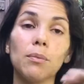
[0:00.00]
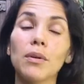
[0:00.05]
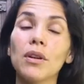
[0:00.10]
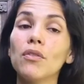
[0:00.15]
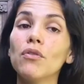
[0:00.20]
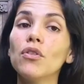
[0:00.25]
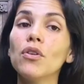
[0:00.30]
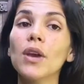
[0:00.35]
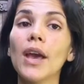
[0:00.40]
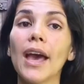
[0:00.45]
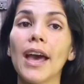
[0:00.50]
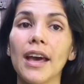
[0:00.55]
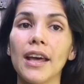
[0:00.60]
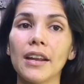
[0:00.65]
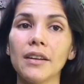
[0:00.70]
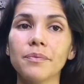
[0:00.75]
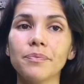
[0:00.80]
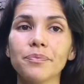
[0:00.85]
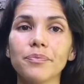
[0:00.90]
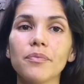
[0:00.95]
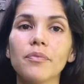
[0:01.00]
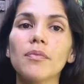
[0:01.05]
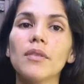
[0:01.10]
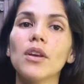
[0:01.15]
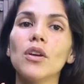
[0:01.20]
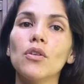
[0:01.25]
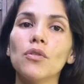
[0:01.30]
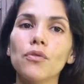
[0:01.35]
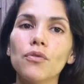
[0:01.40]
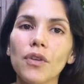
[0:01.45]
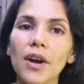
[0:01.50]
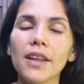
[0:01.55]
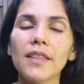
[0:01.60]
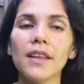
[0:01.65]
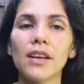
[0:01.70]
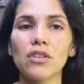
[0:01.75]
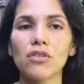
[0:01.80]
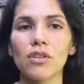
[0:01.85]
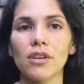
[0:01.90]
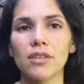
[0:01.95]
But if you can, find
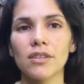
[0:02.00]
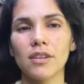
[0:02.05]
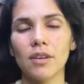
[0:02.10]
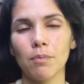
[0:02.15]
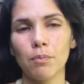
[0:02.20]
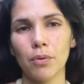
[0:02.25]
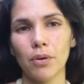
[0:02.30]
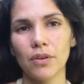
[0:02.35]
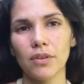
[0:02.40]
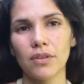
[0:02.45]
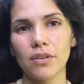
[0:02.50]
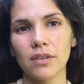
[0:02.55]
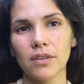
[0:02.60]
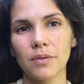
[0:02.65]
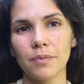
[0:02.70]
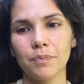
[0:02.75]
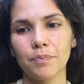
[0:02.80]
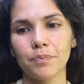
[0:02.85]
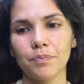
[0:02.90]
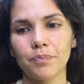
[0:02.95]
that trusted person.